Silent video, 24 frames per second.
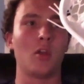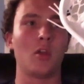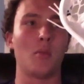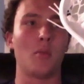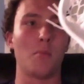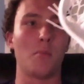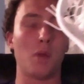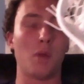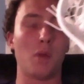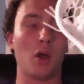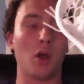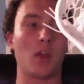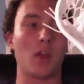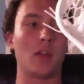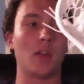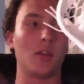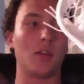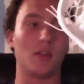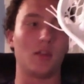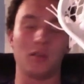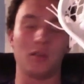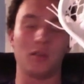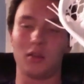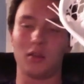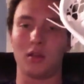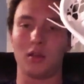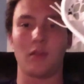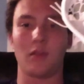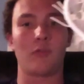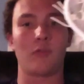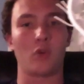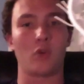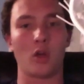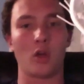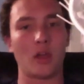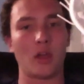But
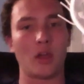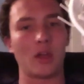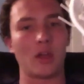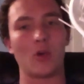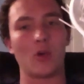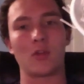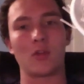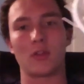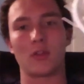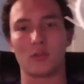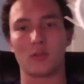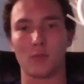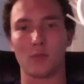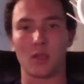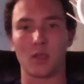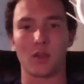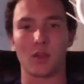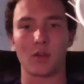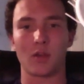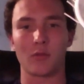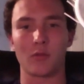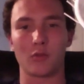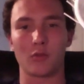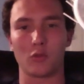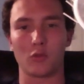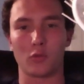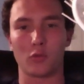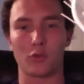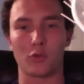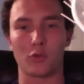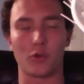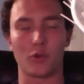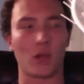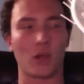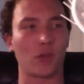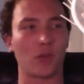for all I know, it doesn't make a difference when
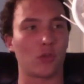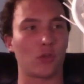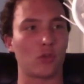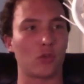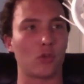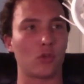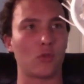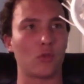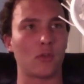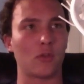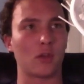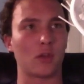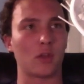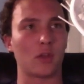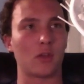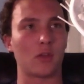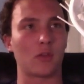you're actually using it.